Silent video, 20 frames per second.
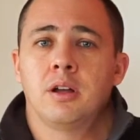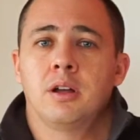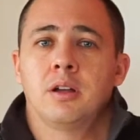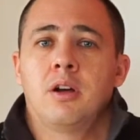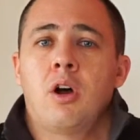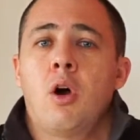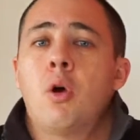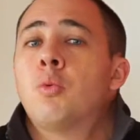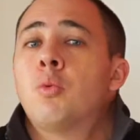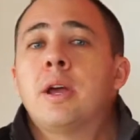
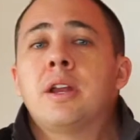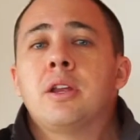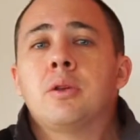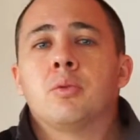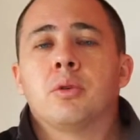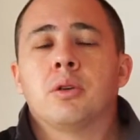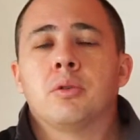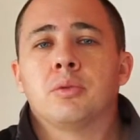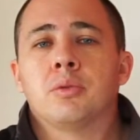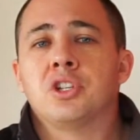already
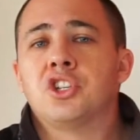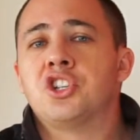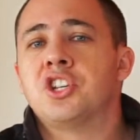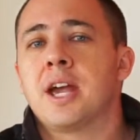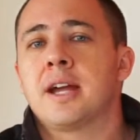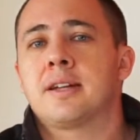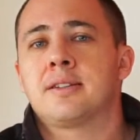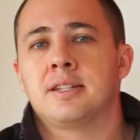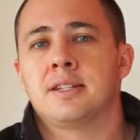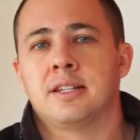
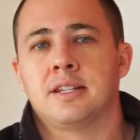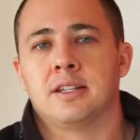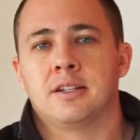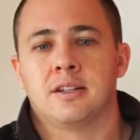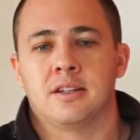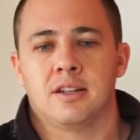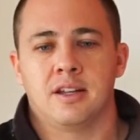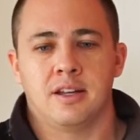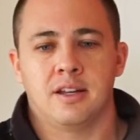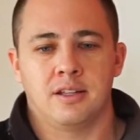
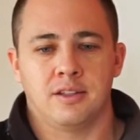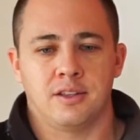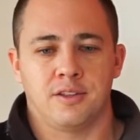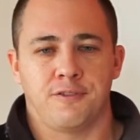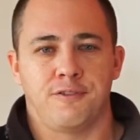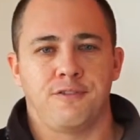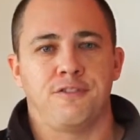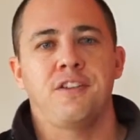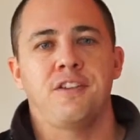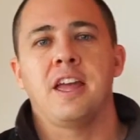rejected the
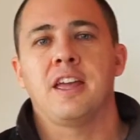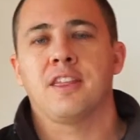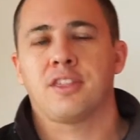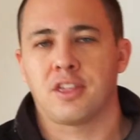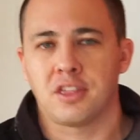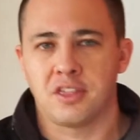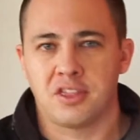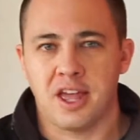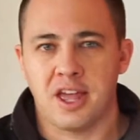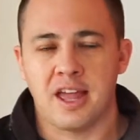faith
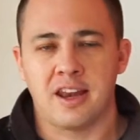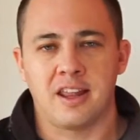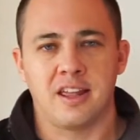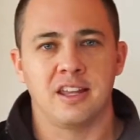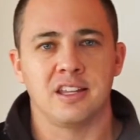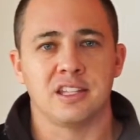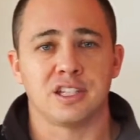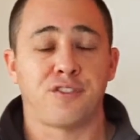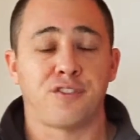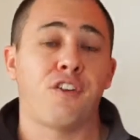that
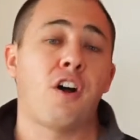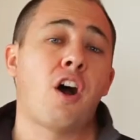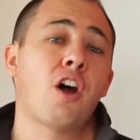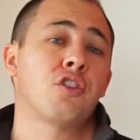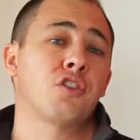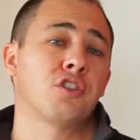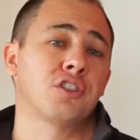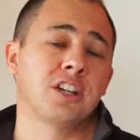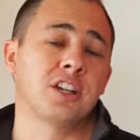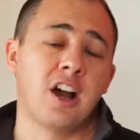his
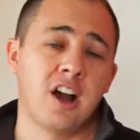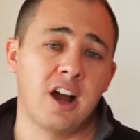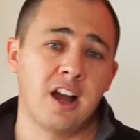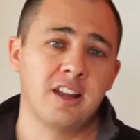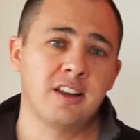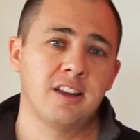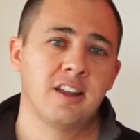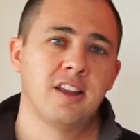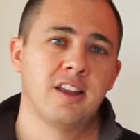father taught,